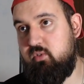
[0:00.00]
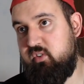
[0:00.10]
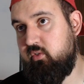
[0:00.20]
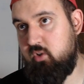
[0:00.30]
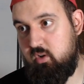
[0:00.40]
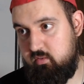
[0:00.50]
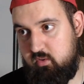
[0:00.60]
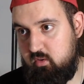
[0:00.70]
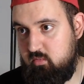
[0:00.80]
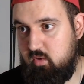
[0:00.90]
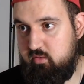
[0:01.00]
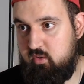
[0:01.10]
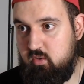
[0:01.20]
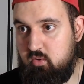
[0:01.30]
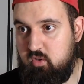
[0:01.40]
discover my
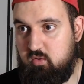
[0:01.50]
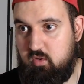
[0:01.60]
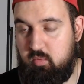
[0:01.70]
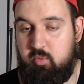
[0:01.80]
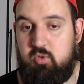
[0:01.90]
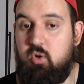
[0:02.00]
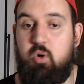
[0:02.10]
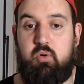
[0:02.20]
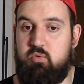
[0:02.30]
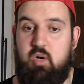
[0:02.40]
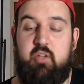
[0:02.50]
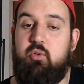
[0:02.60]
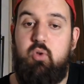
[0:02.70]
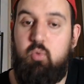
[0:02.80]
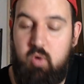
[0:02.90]
videos at some moment or I
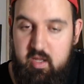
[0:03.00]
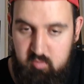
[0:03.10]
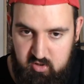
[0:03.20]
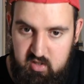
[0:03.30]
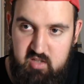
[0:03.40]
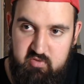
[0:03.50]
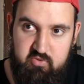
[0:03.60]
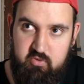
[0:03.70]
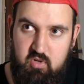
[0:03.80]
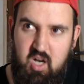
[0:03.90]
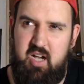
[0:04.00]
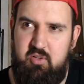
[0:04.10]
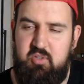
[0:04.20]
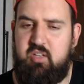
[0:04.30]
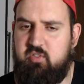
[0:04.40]
don't know when but if I
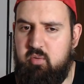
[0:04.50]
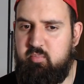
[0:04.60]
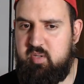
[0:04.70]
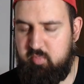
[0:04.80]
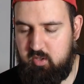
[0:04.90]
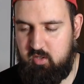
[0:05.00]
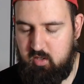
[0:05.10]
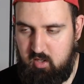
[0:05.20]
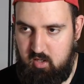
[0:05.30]
know that some people